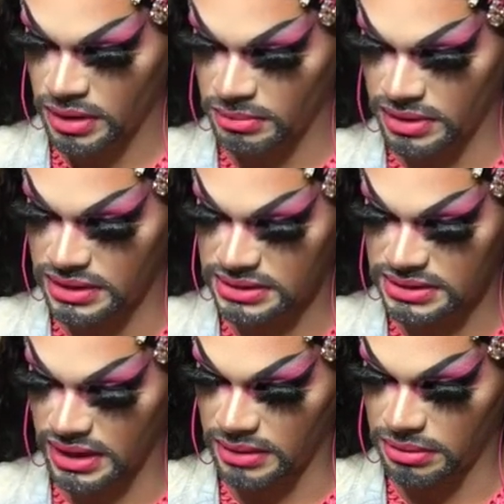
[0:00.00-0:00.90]
But it is
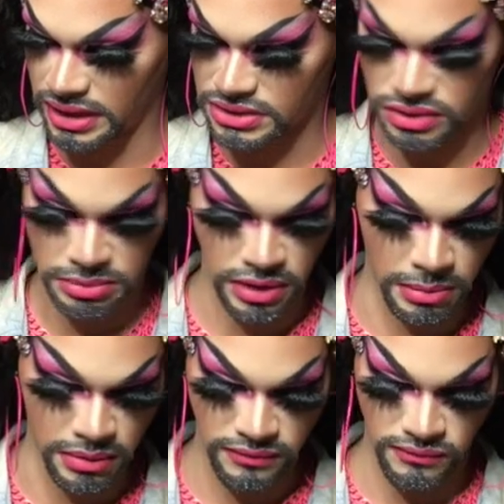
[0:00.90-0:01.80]
a Black Star
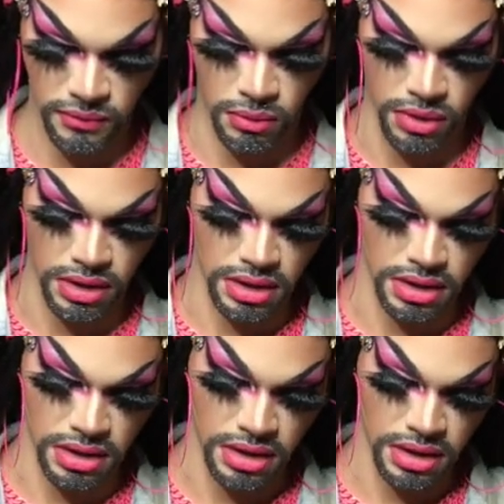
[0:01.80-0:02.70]
promo
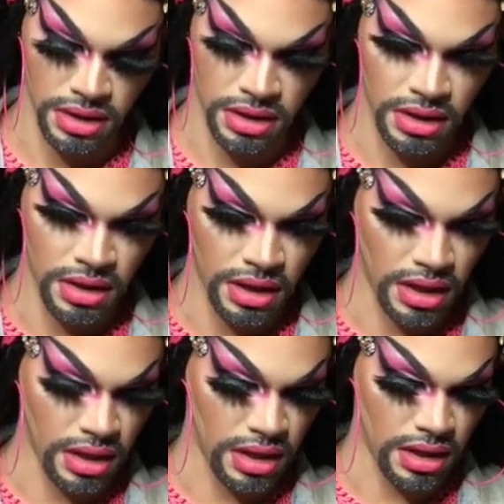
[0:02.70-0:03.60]
for,
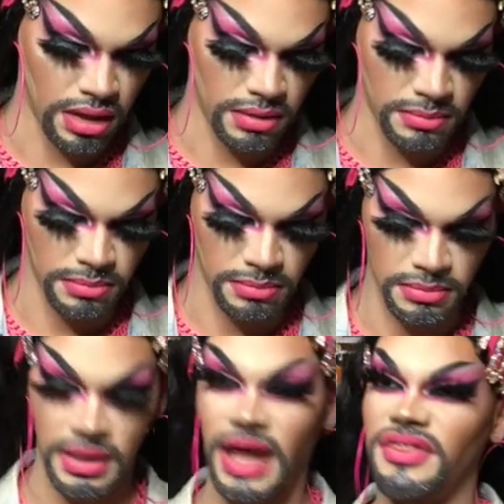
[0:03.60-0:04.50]
um,
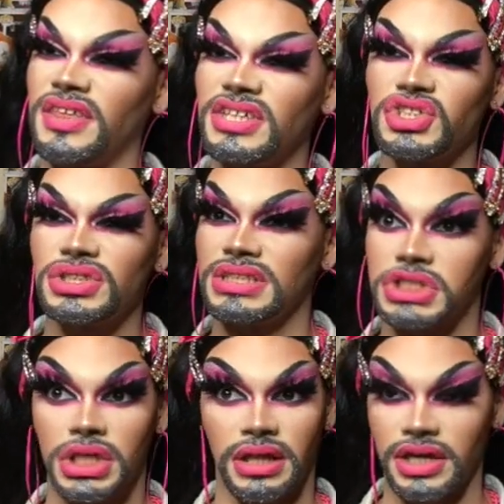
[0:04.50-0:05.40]
I think just this
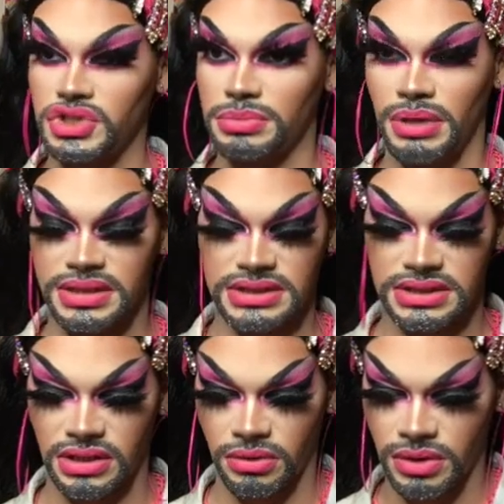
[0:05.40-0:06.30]
collection box is
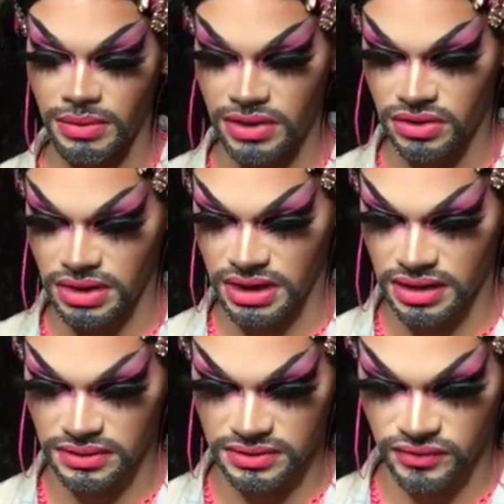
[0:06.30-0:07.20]
the only way you can
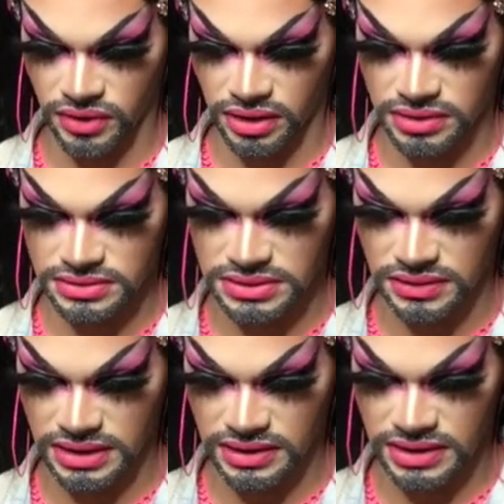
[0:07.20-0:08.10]
get these cards. So
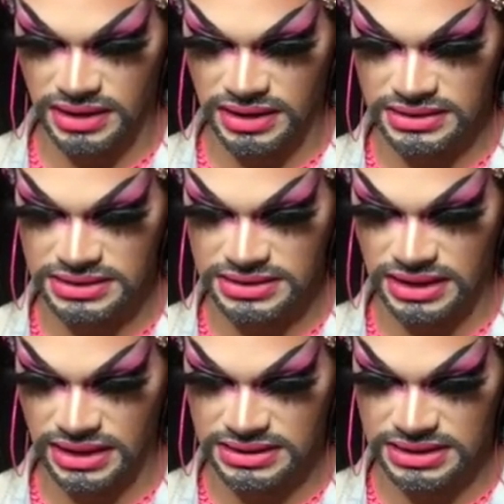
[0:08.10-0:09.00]
here, and this is the
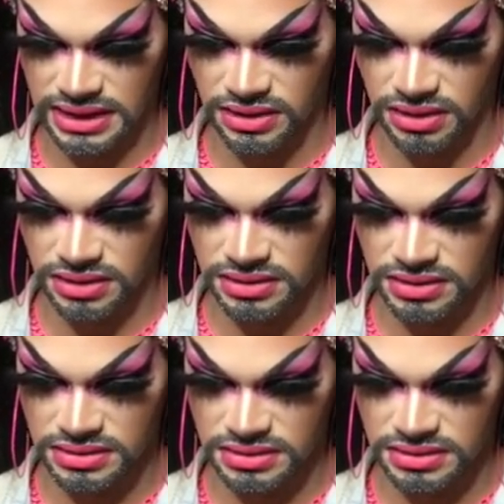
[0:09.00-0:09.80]
Entei card.